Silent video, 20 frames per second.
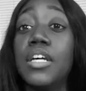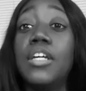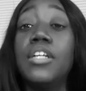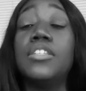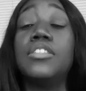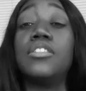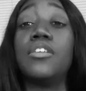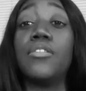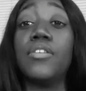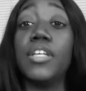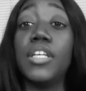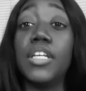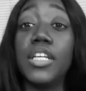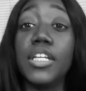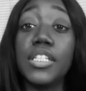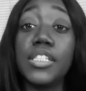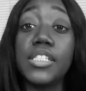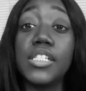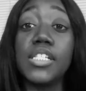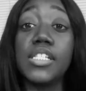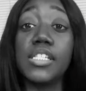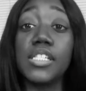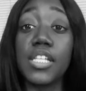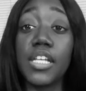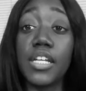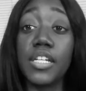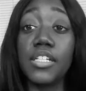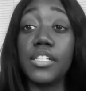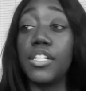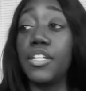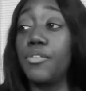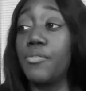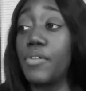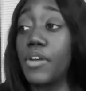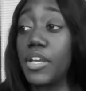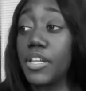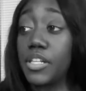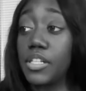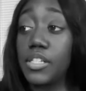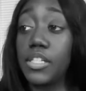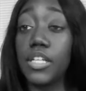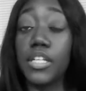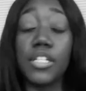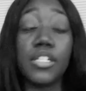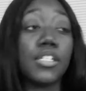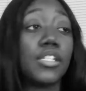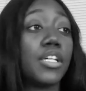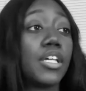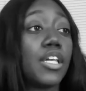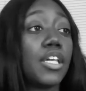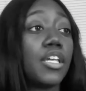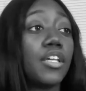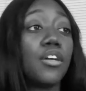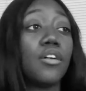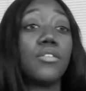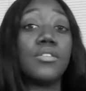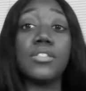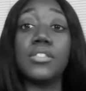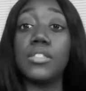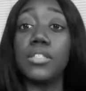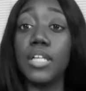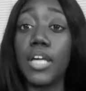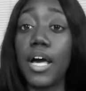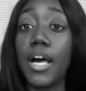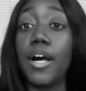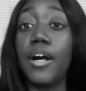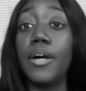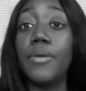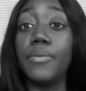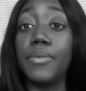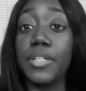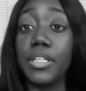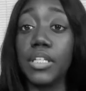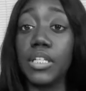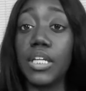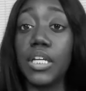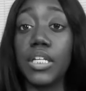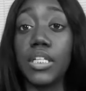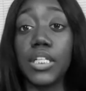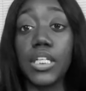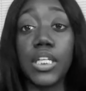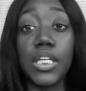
So he gets this letter, he read the letter, and he goes to God with the letter.